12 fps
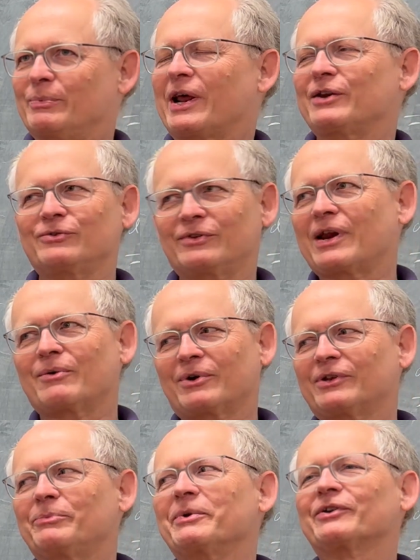but I knew that I
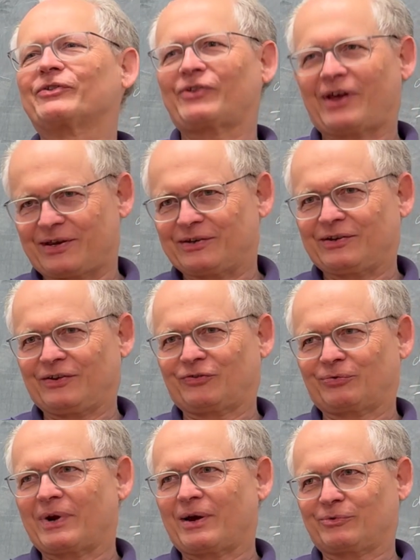wanted to be a
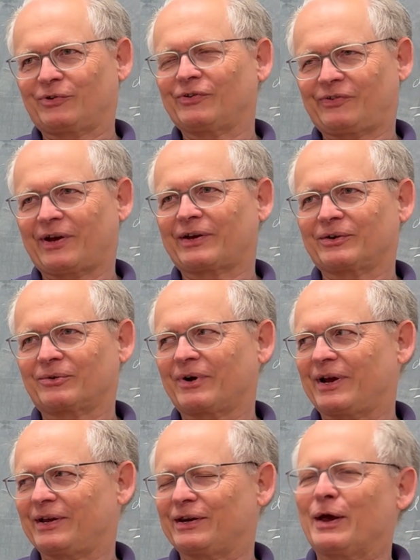scientist when I was in second
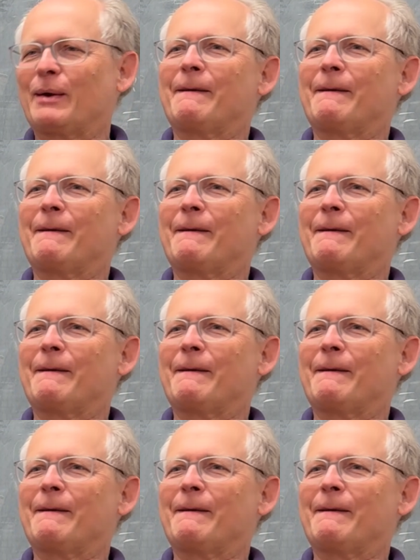grade.